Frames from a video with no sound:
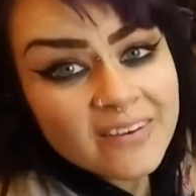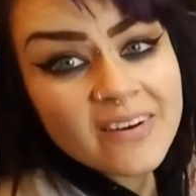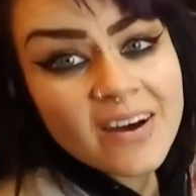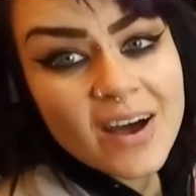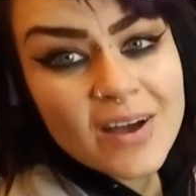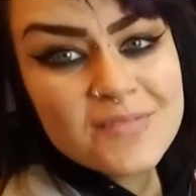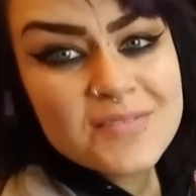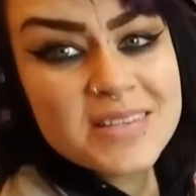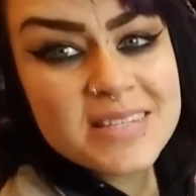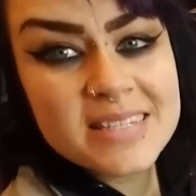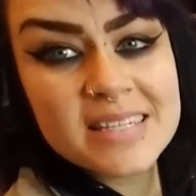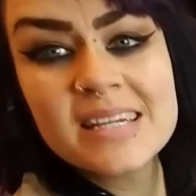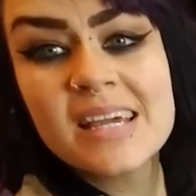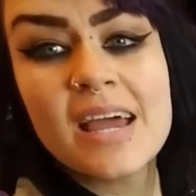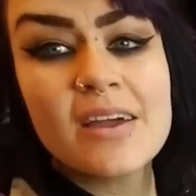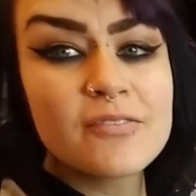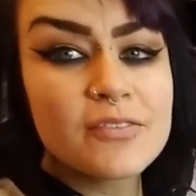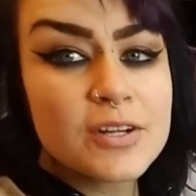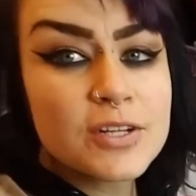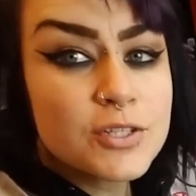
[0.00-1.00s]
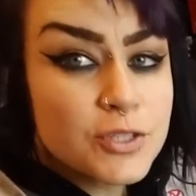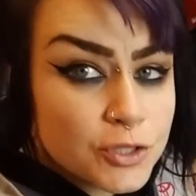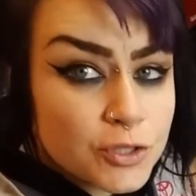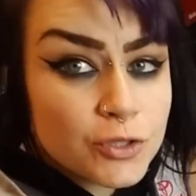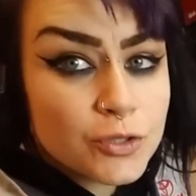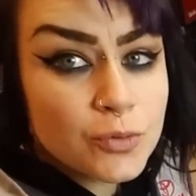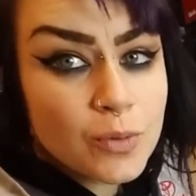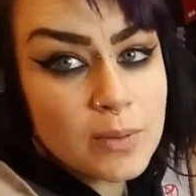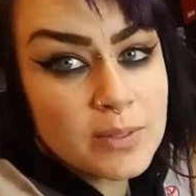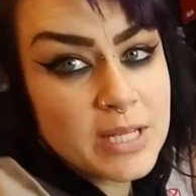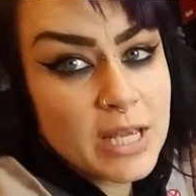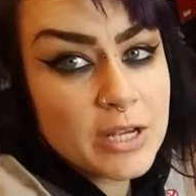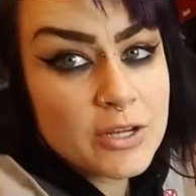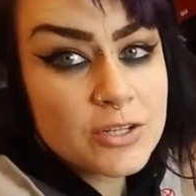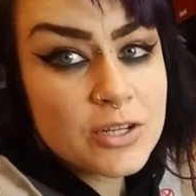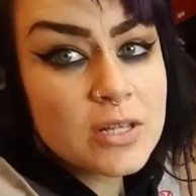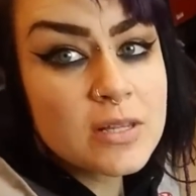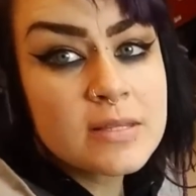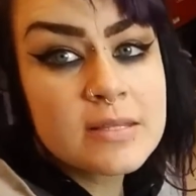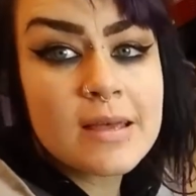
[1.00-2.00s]
obviously every two
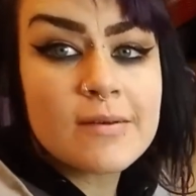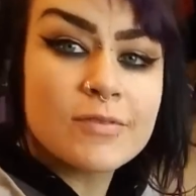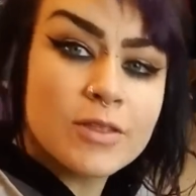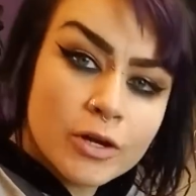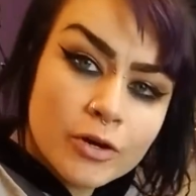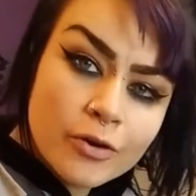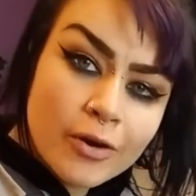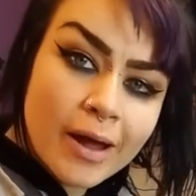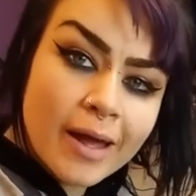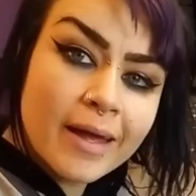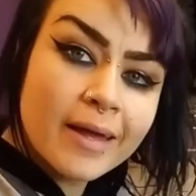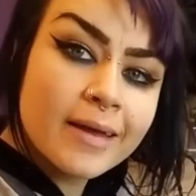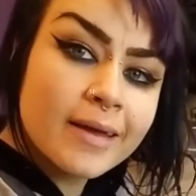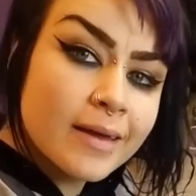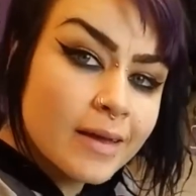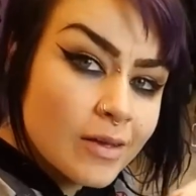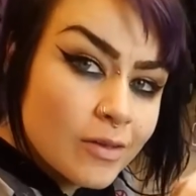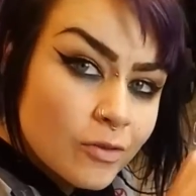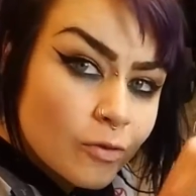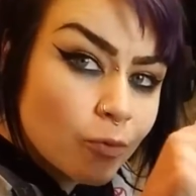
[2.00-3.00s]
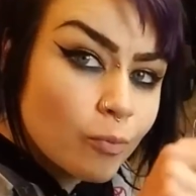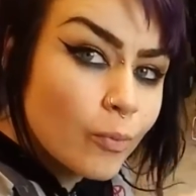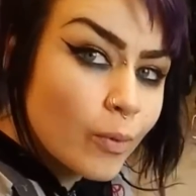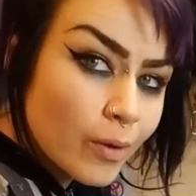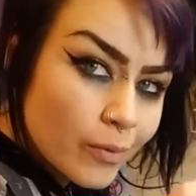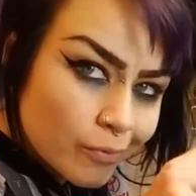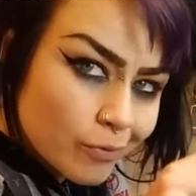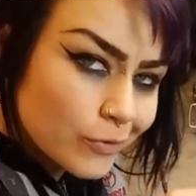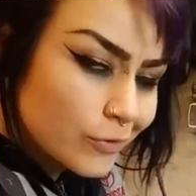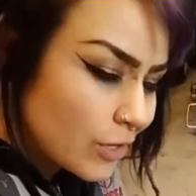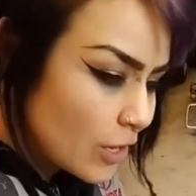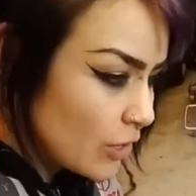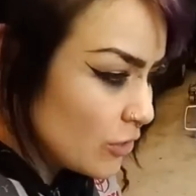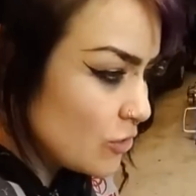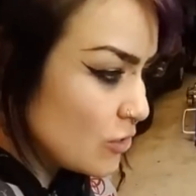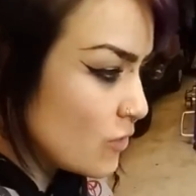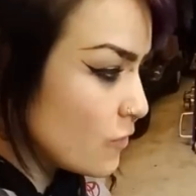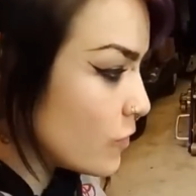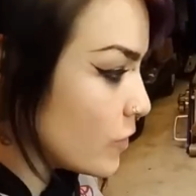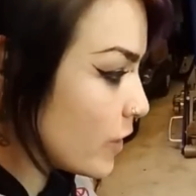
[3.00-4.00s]
rotations of the crank is one
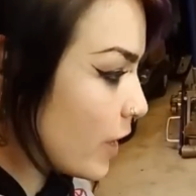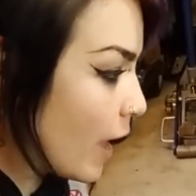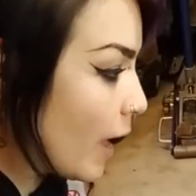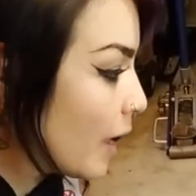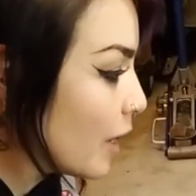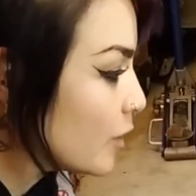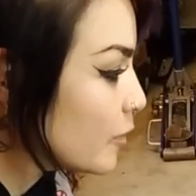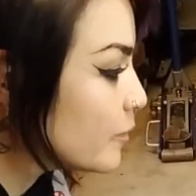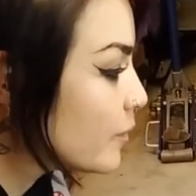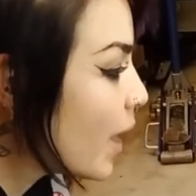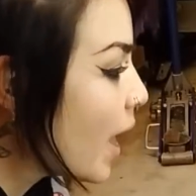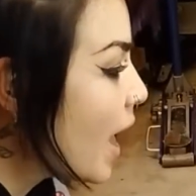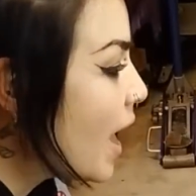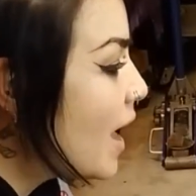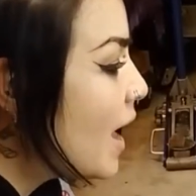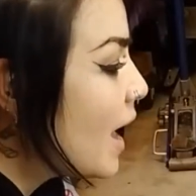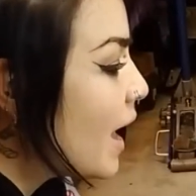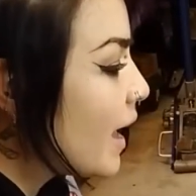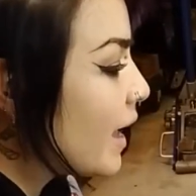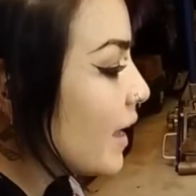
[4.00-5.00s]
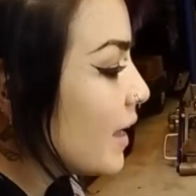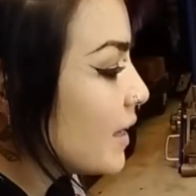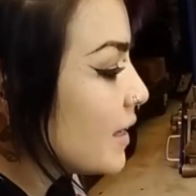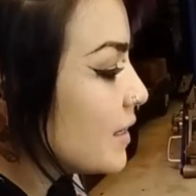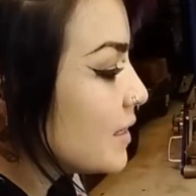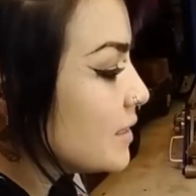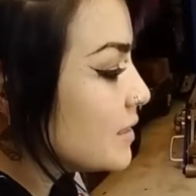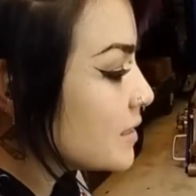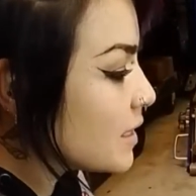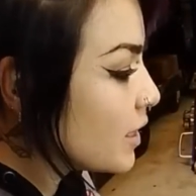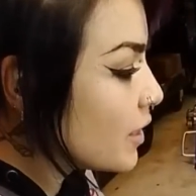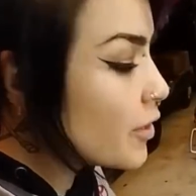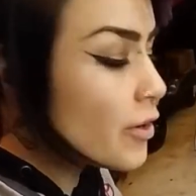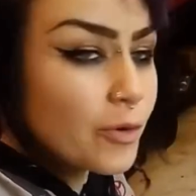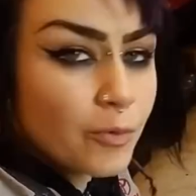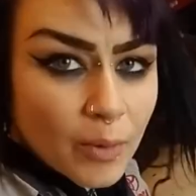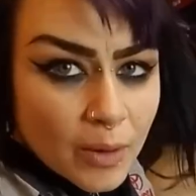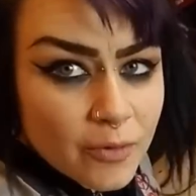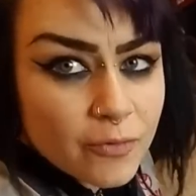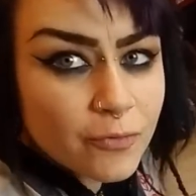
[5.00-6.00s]
rotation of the cam and uh,
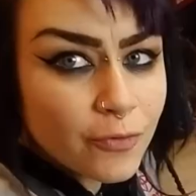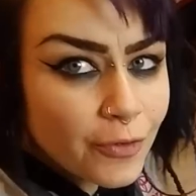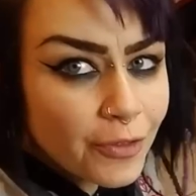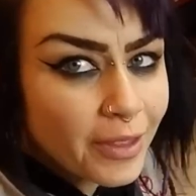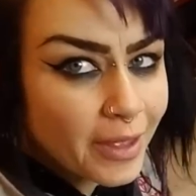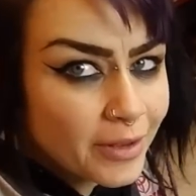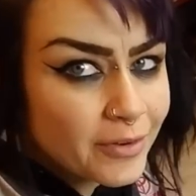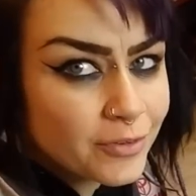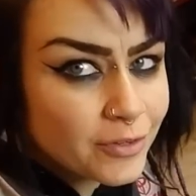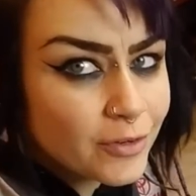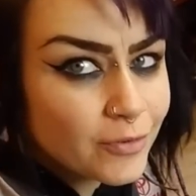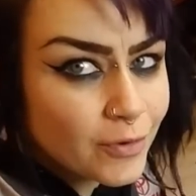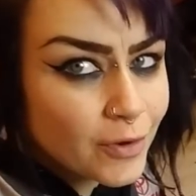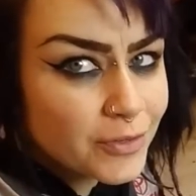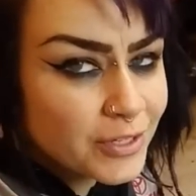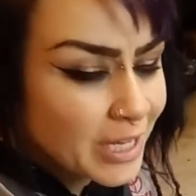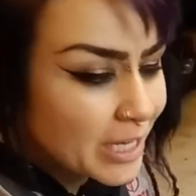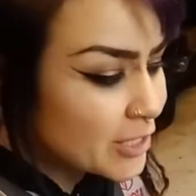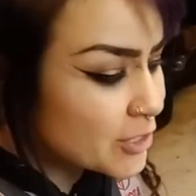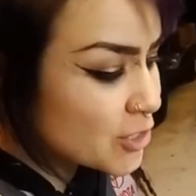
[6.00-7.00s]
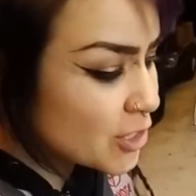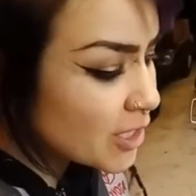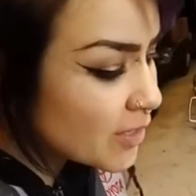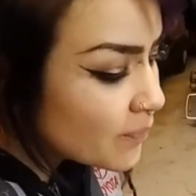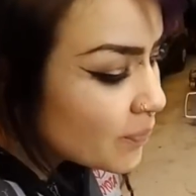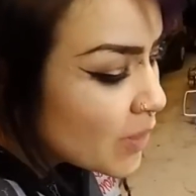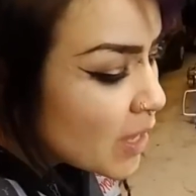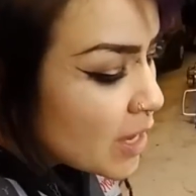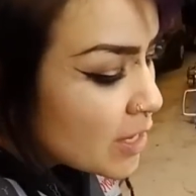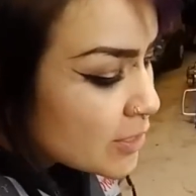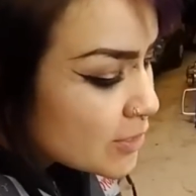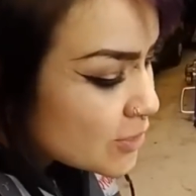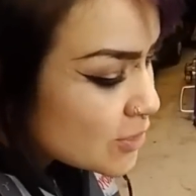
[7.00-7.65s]
or one full engine rotation.